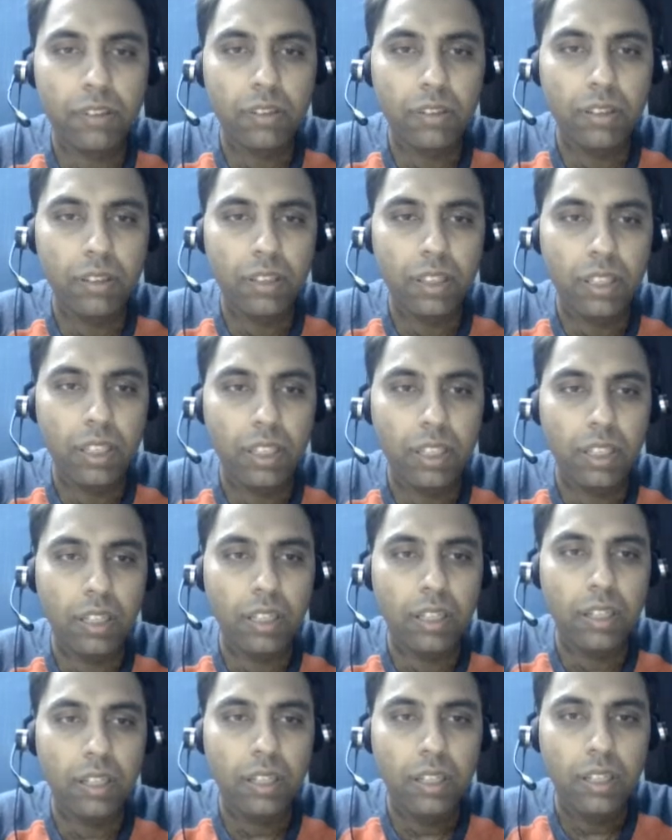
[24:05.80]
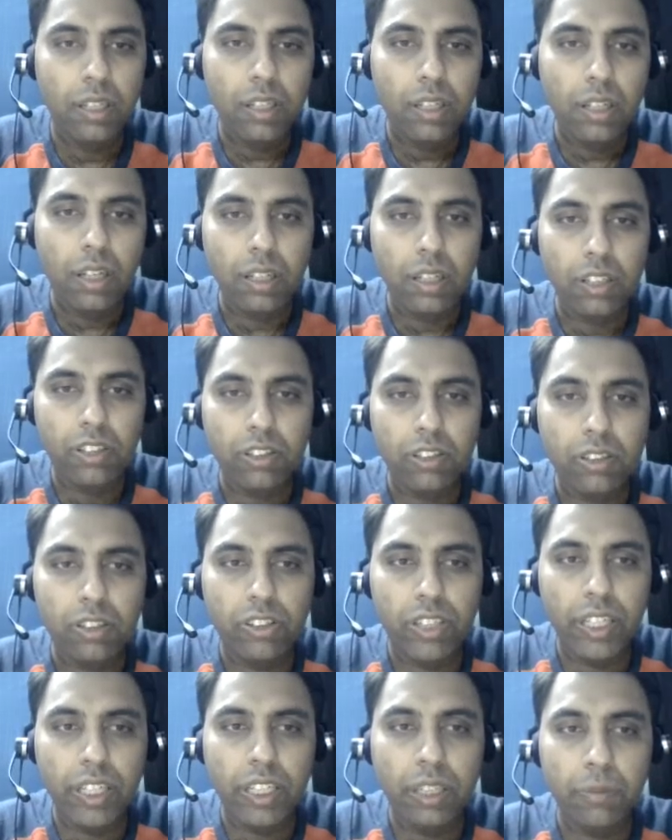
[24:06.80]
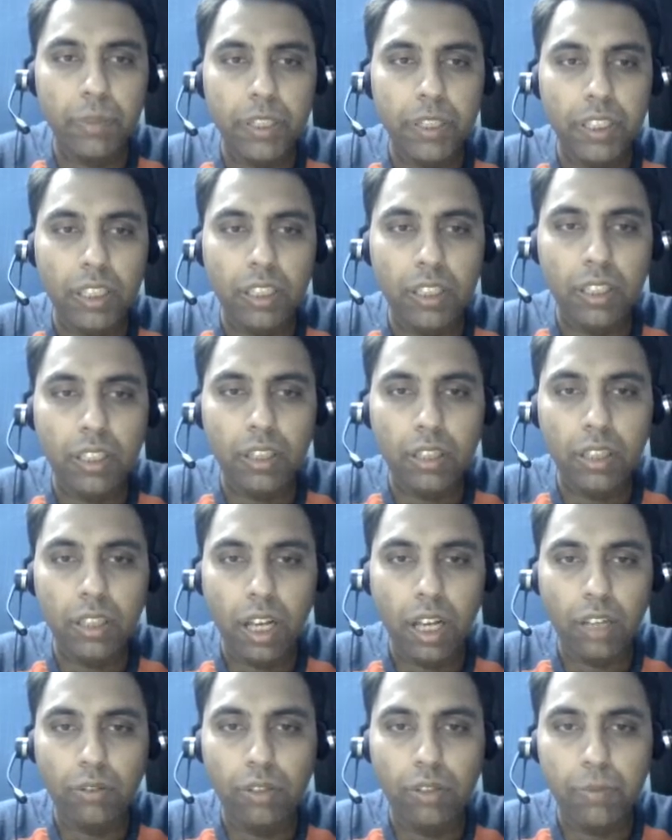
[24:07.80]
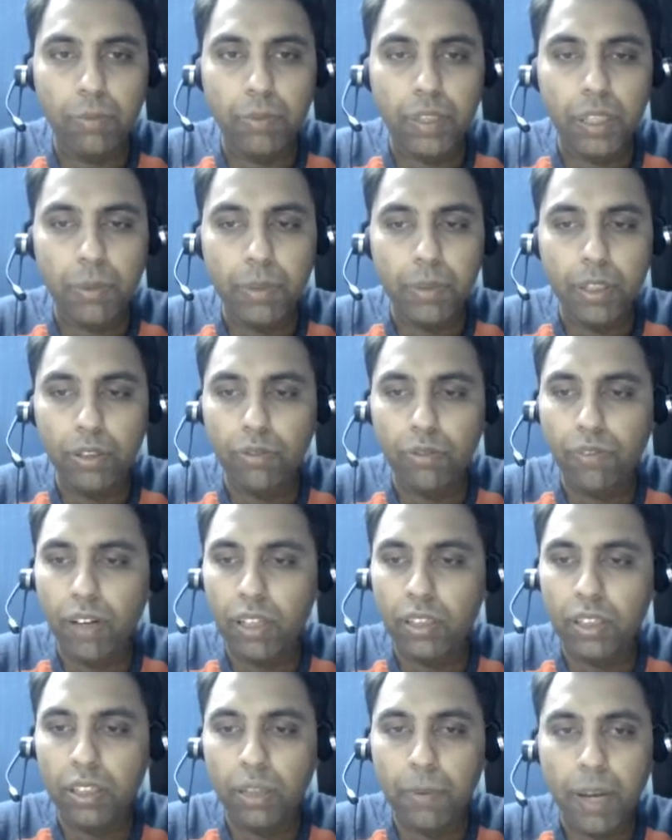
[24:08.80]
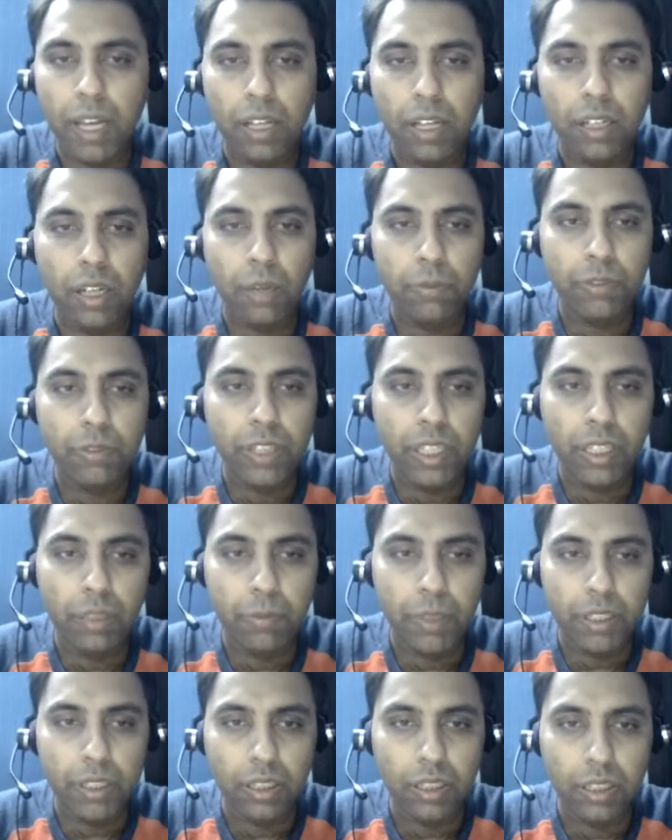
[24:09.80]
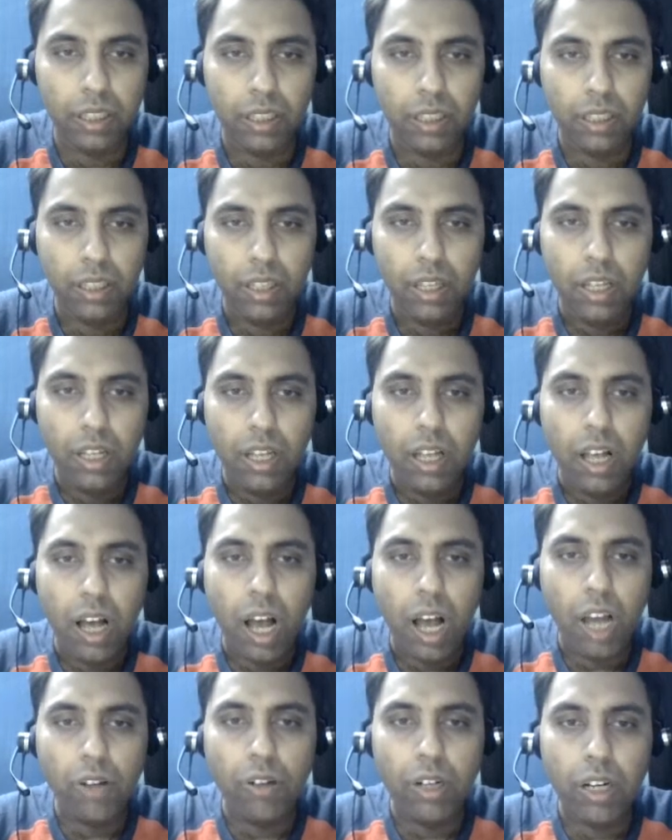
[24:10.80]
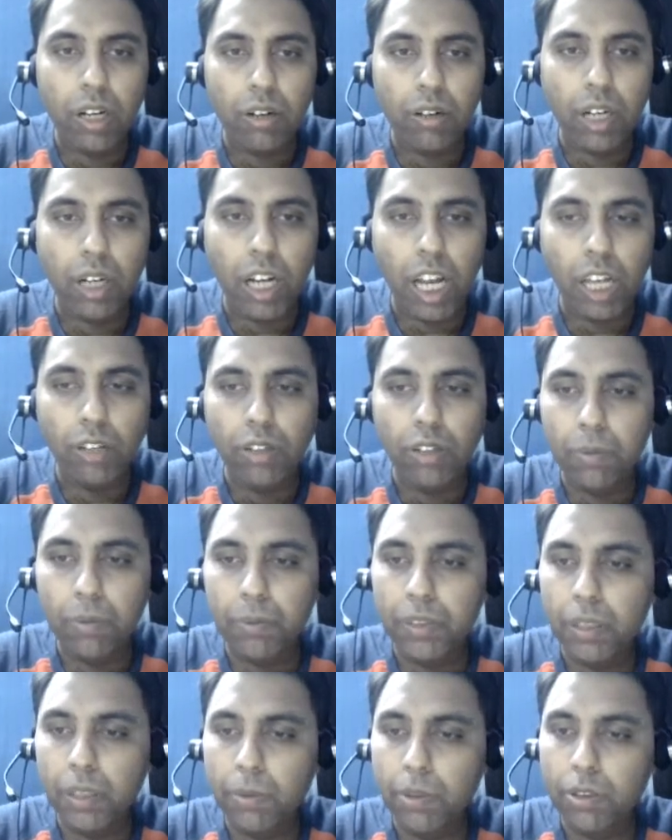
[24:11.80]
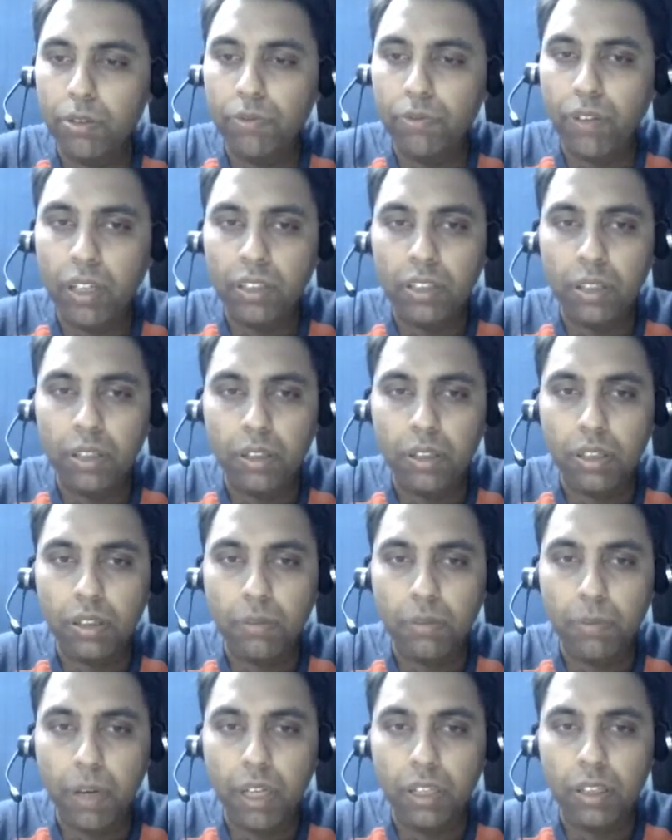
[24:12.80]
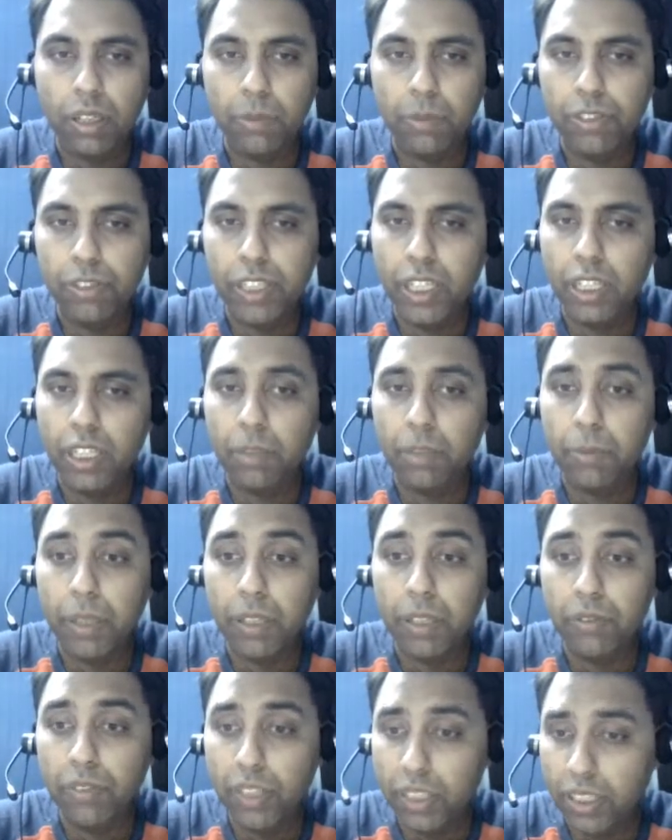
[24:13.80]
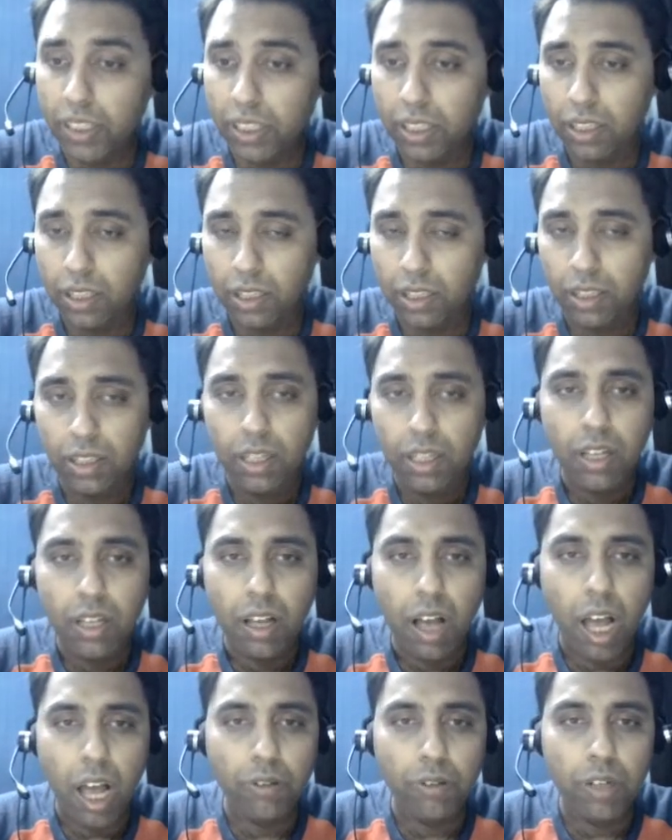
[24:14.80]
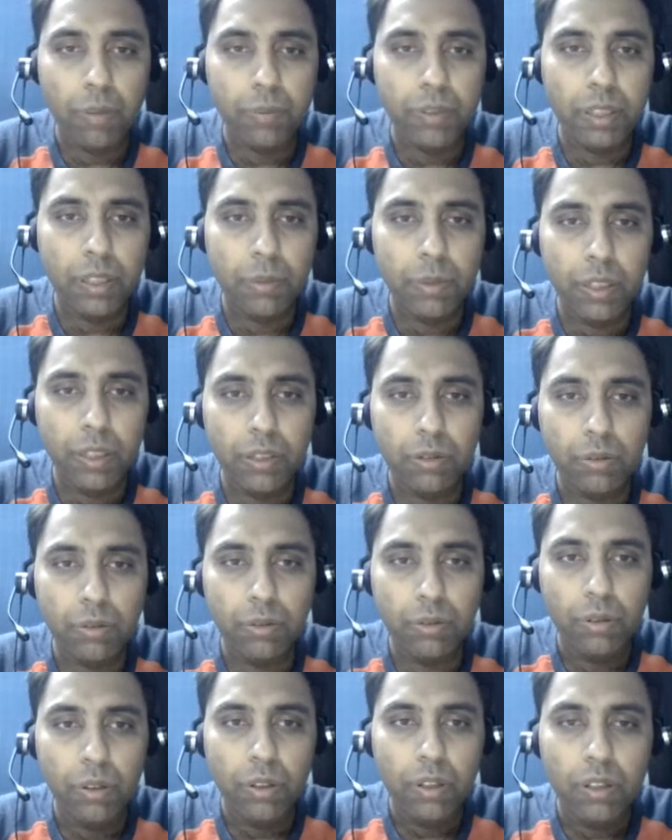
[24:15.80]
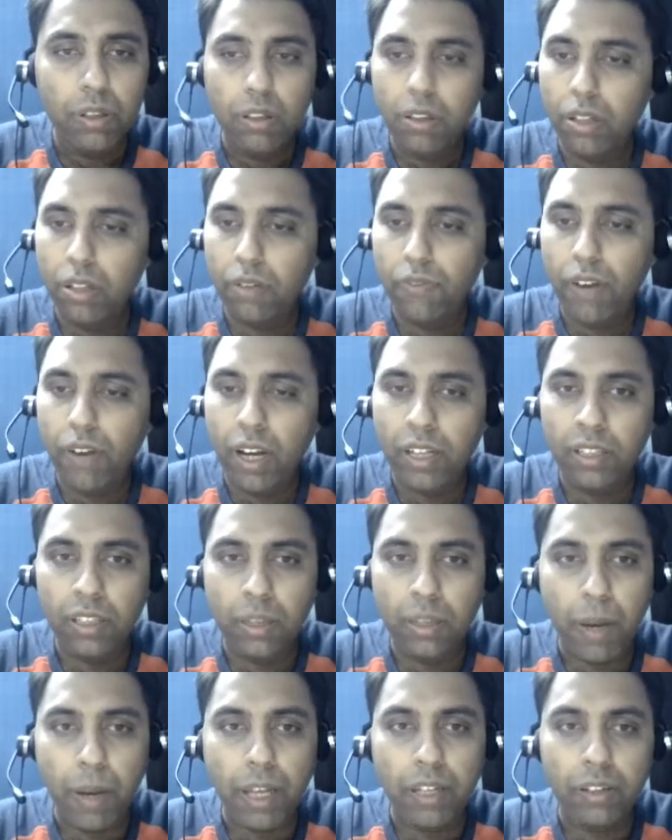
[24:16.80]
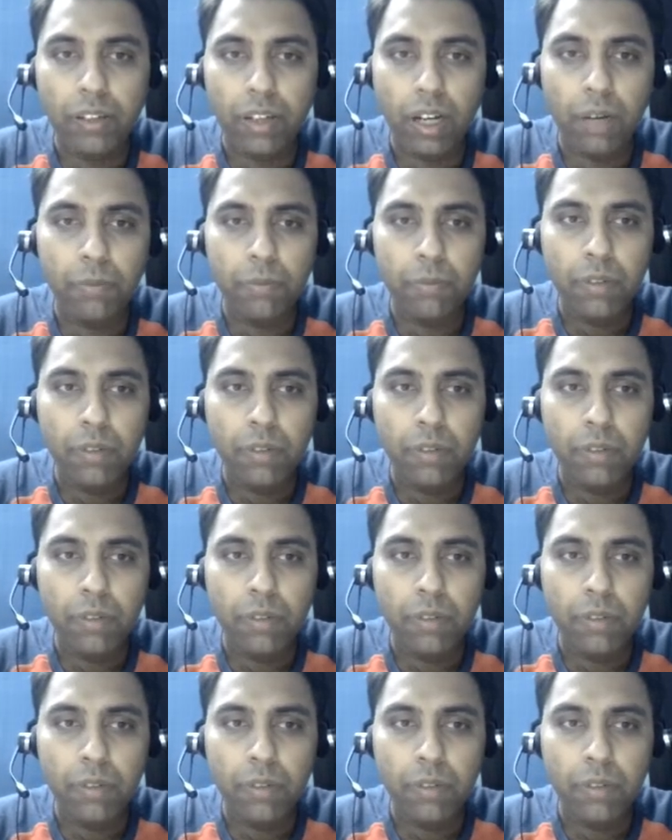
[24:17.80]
here training material, I would have been able to find the bigram training material. I would have been able to find the bigram training beneficial. I would have been able to find a bigram